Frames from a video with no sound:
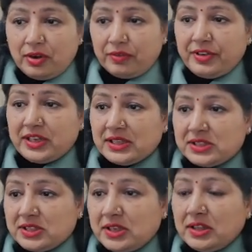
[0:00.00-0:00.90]
Or we
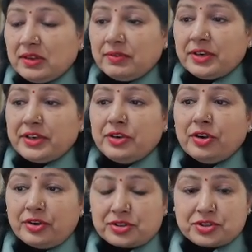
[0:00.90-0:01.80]
can see the word
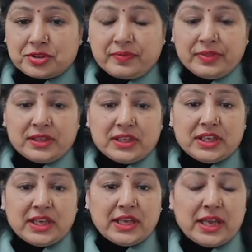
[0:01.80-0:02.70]
not,
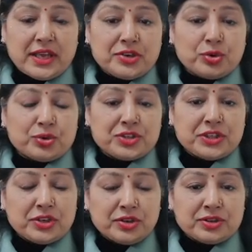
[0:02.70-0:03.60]

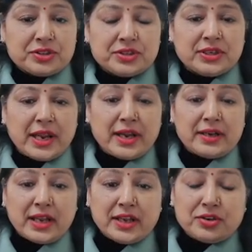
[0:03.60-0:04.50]
K-N-O-T not
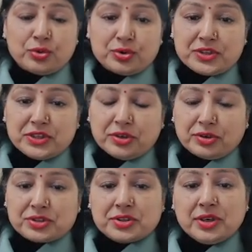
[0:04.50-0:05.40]
and N-O-T
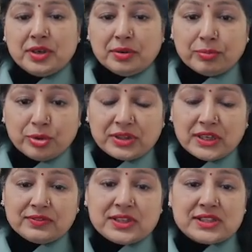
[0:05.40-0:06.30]
not. Both
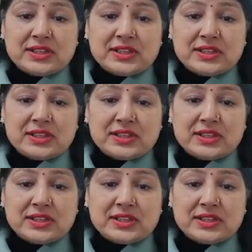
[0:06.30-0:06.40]
have the